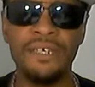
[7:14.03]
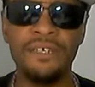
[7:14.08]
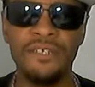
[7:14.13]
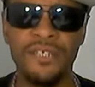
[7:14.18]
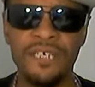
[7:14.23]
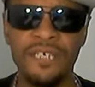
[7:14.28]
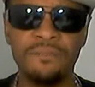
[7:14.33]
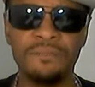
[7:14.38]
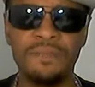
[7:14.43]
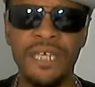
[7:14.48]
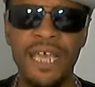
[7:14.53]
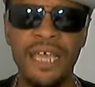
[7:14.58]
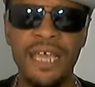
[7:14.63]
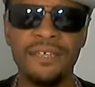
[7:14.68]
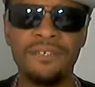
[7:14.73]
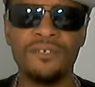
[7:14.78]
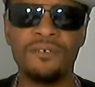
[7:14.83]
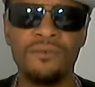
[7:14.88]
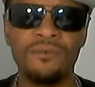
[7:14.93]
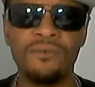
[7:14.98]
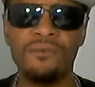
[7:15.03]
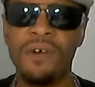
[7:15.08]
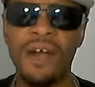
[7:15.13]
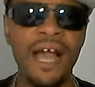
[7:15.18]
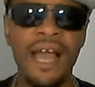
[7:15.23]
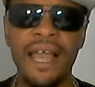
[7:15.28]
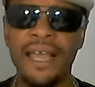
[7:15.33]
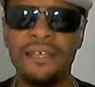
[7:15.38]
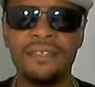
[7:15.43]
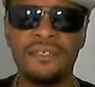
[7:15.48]
You see what I'm saying? So
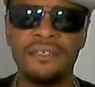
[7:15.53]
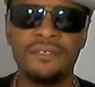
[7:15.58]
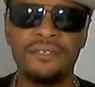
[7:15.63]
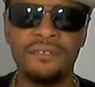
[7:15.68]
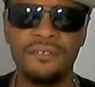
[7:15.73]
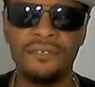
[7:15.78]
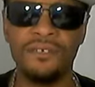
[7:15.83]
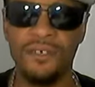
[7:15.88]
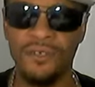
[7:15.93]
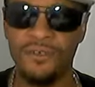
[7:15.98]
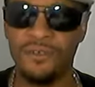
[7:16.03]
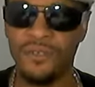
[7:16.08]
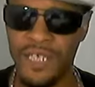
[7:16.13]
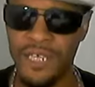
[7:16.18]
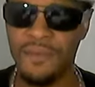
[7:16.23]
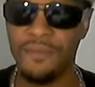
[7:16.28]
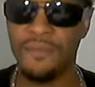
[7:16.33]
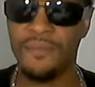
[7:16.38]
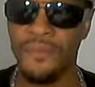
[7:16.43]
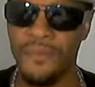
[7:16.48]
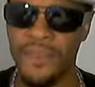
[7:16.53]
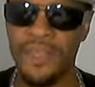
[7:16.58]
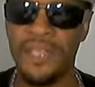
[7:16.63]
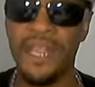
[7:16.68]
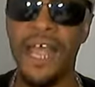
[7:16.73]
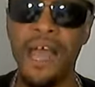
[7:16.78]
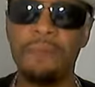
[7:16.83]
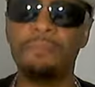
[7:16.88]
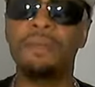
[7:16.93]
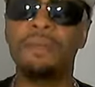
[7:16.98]
why is it you see
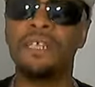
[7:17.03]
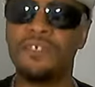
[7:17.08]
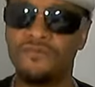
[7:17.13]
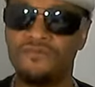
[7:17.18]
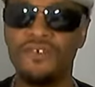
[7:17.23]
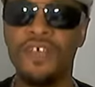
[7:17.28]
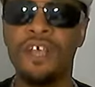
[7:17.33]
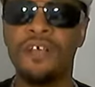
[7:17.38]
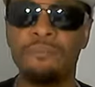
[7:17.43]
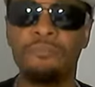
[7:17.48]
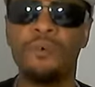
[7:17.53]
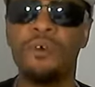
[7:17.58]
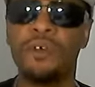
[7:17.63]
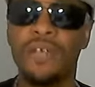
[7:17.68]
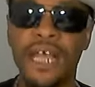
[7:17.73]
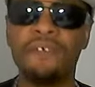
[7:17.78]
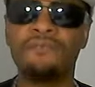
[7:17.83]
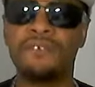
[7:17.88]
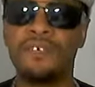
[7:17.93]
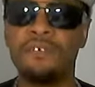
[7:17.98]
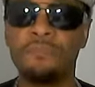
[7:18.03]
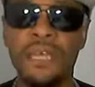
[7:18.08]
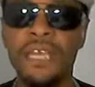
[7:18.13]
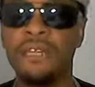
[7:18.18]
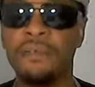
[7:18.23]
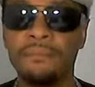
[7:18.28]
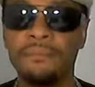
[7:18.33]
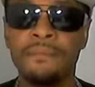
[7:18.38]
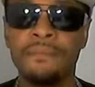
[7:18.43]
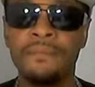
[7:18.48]
now, but it's very important after you beat
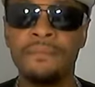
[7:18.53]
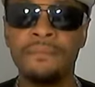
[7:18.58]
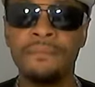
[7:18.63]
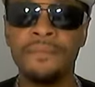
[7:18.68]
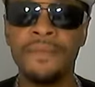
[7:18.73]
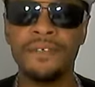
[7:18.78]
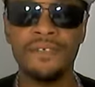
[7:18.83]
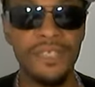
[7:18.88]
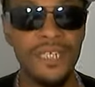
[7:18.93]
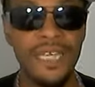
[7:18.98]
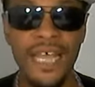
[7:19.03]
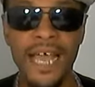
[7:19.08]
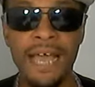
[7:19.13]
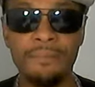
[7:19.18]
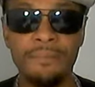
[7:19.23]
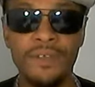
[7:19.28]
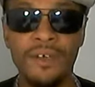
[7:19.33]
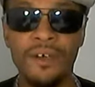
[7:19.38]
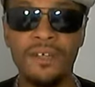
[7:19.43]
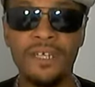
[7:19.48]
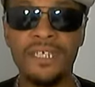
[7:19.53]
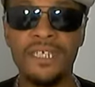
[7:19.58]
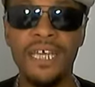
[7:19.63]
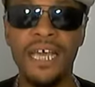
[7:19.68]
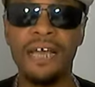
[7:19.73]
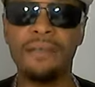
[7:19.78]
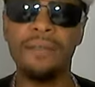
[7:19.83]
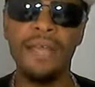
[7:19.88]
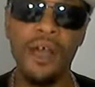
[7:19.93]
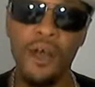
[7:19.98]
him. See that happen all the
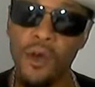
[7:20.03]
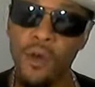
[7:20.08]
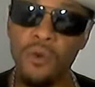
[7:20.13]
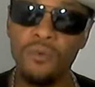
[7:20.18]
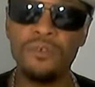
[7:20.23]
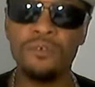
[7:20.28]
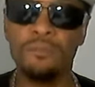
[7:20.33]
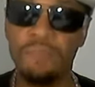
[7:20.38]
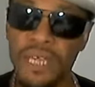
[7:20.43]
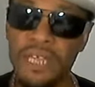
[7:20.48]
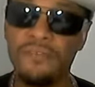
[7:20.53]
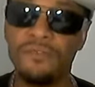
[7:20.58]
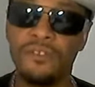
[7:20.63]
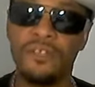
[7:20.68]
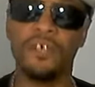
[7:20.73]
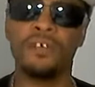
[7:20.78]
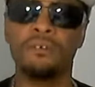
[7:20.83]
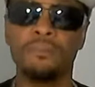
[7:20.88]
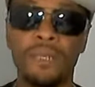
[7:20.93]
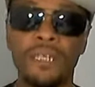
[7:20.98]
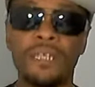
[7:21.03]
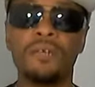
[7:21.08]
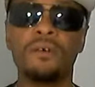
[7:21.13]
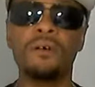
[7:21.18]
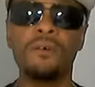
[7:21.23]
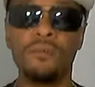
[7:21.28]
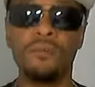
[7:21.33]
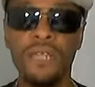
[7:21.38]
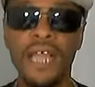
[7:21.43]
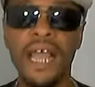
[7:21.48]
time. Now, oh, you beat Thurman.
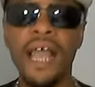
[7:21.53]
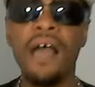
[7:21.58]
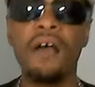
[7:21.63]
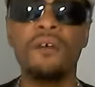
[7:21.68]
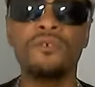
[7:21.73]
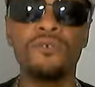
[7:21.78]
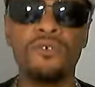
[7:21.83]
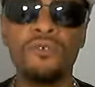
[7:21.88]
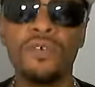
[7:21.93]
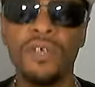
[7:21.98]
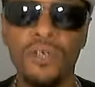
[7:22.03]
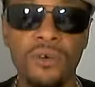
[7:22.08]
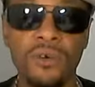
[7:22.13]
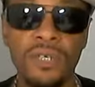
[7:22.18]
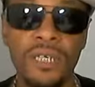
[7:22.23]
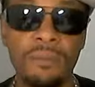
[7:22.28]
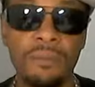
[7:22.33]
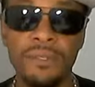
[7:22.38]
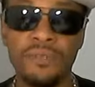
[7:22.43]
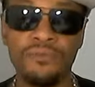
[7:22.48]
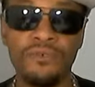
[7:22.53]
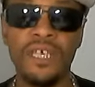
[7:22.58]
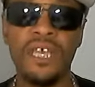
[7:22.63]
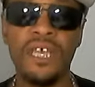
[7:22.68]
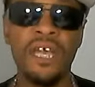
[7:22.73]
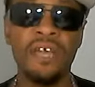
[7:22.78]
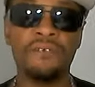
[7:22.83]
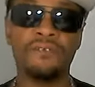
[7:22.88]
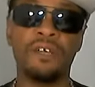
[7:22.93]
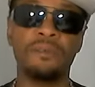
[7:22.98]
Oh, now you can go to number three.
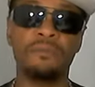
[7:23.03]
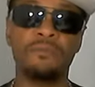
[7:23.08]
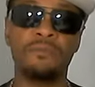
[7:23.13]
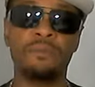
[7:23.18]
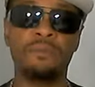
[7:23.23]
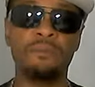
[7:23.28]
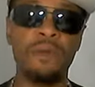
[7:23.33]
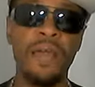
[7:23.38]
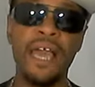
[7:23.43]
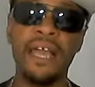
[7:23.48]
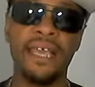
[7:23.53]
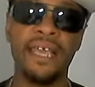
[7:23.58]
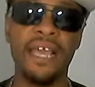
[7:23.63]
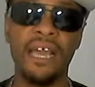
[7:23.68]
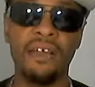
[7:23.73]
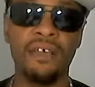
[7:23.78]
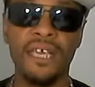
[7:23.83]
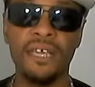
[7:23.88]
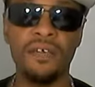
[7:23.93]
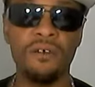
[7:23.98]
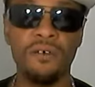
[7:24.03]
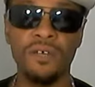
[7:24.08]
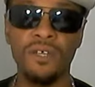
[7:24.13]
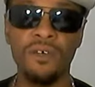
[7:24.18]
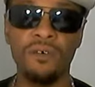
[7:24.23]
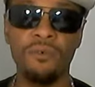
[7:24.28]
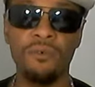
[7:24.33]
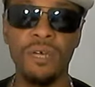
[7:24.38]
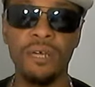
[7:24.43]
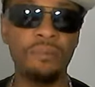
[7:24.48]
Thurman be Pacquiao, he ain't going
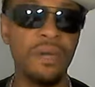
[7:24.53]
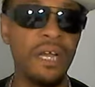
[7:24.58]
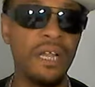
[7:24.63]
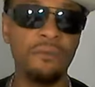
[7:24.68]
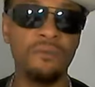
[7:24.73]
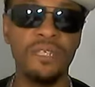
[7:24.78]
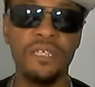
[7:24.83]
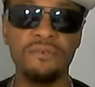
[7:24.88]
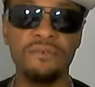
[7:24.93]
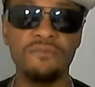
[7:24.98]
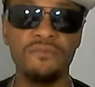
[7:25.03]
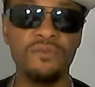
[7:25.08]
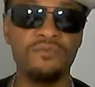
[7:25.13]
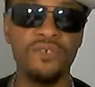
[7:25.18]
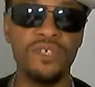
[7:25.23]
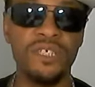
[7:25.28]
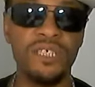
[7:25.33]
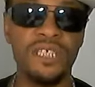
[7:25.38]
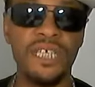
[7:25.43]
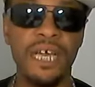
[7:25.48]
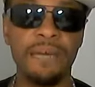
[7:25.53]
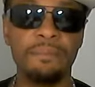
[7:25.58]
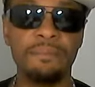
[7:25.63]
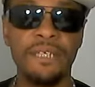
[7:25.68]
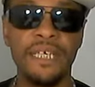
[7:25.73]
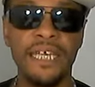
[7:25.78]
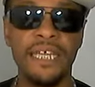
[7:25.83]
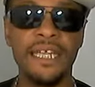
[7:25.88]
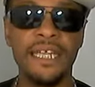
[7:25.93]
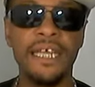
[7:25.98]
nowhere. Probably wouldn't even reach the top
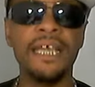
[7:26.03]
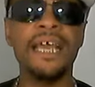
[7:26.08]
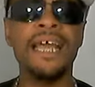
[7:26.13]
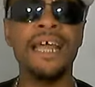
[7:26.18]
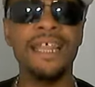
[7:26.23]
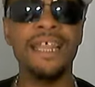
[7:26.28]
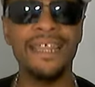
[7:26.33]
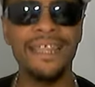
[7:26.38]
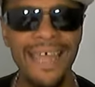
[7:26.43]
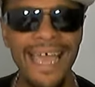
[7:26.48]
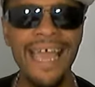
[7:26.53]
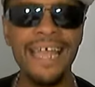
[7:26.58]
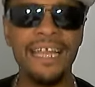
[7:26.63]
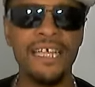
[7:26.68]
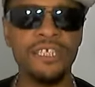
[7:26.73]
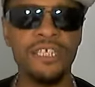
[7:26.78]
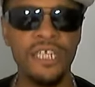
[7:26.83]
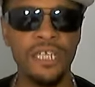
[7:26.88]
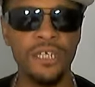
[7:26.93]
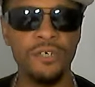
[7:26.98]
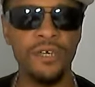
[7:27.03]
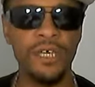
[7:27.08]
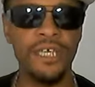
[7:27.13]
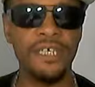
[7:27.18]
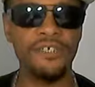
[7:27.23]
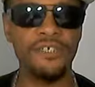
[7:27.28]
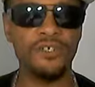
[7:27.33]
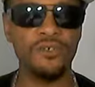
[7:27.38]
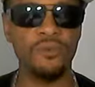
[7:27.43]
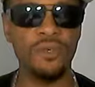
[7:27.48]
ten. That is a little
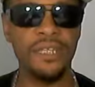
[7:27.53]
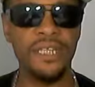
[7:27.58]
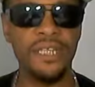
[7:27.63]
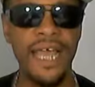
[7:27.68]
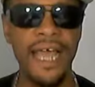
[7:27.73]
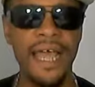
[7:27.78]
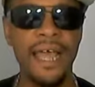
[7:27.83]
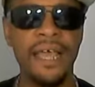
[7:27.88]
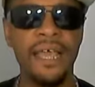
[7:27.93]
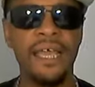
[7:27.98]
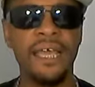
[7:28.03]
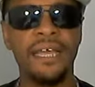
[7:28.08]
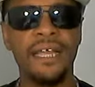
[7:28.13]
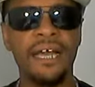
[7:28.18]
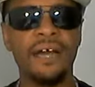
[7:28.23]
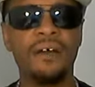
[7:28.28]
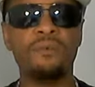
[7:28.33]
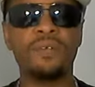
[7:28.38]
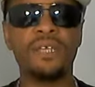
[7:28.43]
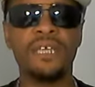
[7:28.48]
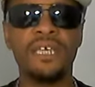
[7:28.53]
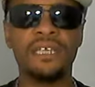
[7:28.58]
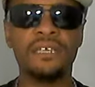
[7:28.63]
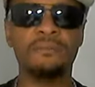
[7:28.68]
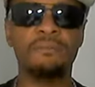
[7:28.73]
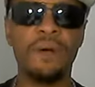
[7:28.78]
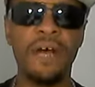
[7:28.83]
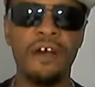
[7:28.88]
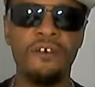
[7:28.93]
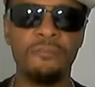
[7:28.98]
issue with that. And I don't want to get into
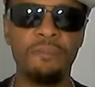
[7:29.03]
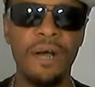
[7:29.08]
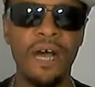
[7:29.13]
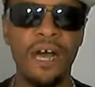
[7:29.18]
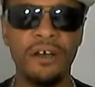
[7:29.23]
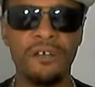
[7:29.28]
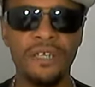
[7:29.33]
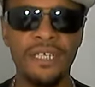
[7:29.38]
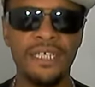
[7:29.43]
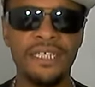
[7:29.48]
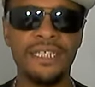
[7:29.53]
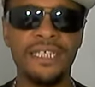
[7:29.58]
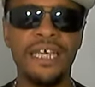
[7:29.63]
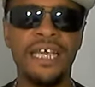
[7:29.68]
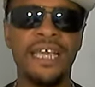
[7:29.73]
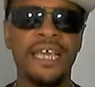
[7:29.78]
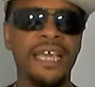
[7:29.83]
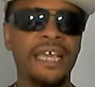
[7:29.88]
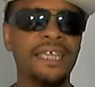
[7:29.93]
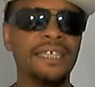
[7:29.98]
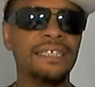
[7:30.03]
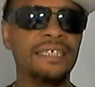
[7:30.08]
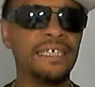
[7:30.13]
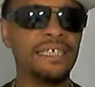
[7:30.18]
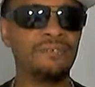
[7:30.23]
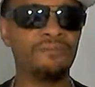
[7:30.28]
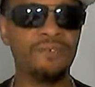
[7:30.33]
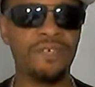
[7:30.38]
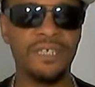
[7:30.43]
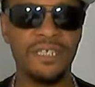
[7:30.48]
the pound pound list. It's
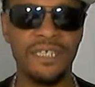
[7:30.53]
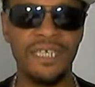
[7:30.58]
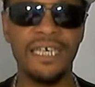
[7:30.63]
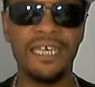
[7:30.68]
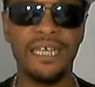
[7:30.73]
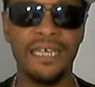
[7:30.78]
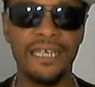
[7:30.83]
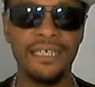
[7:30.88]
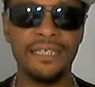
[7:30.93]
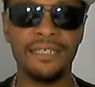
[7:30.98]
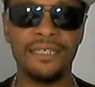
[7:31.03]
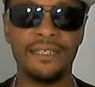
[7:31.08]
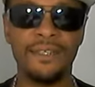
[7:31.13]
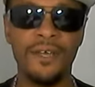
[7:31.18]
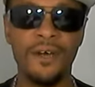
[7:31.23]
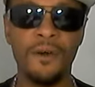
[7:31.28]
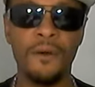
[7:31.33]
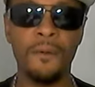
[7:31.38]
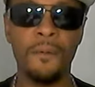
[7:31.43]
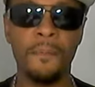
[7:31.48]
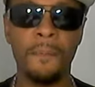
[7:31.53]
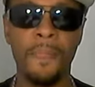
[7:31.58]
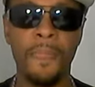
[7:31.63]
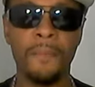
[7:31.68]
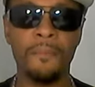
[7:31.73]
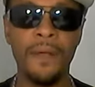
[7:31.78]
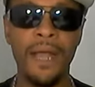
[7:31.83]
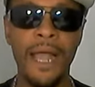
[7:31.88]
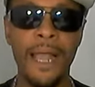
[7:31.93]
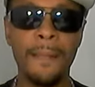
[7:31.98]
just ridiculous, though,
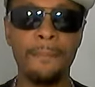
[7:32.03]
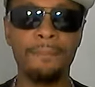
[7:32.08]
right?